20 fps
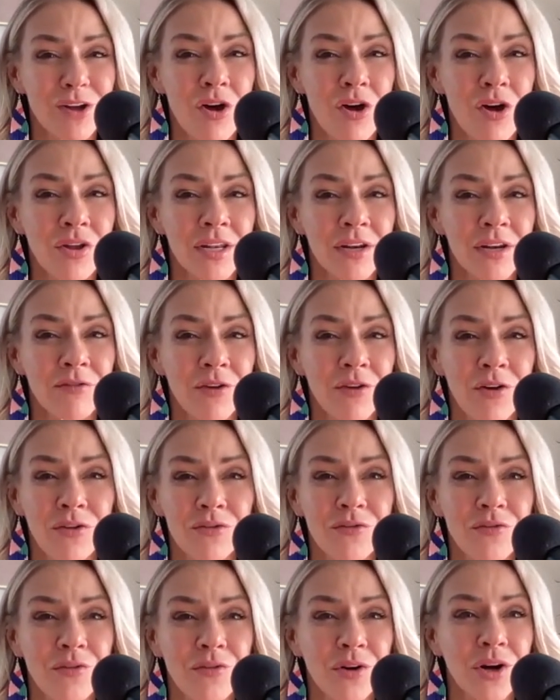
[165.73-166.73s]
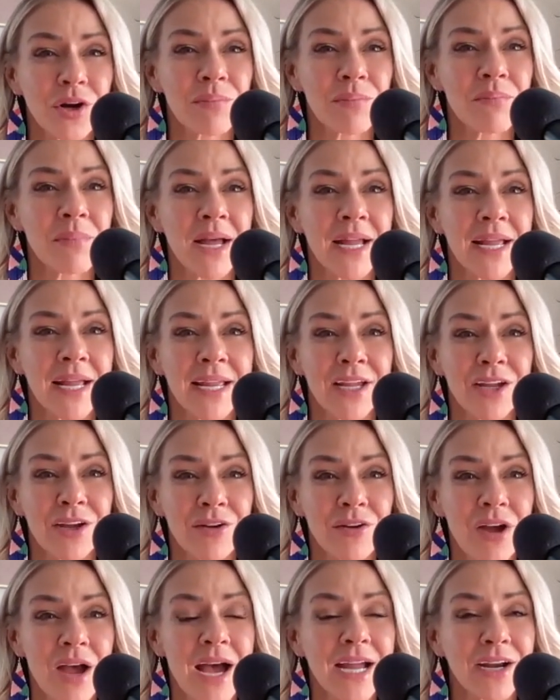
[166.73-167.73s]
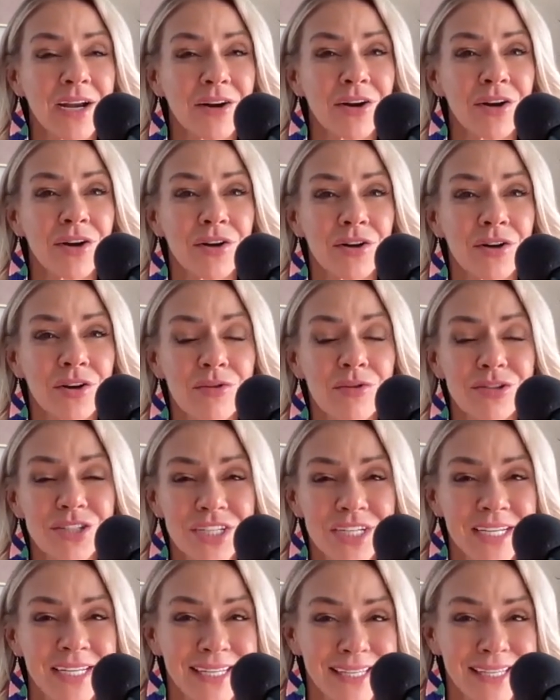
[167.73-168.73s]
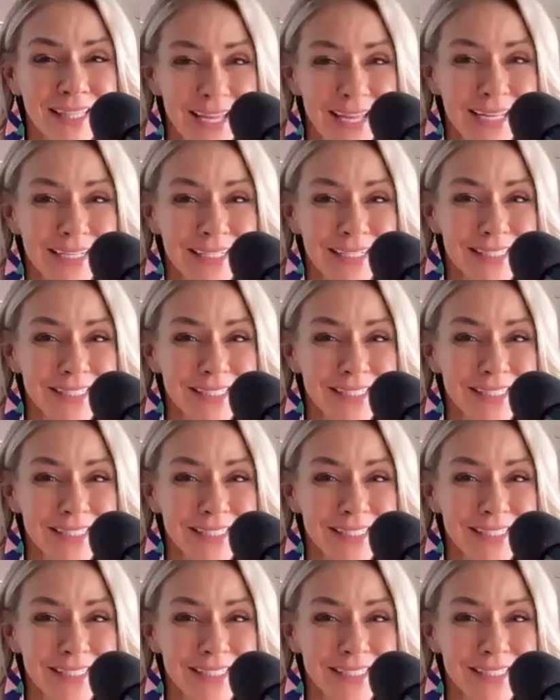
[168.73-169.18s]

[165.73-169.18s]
all in a vault for my Higher coaching clients.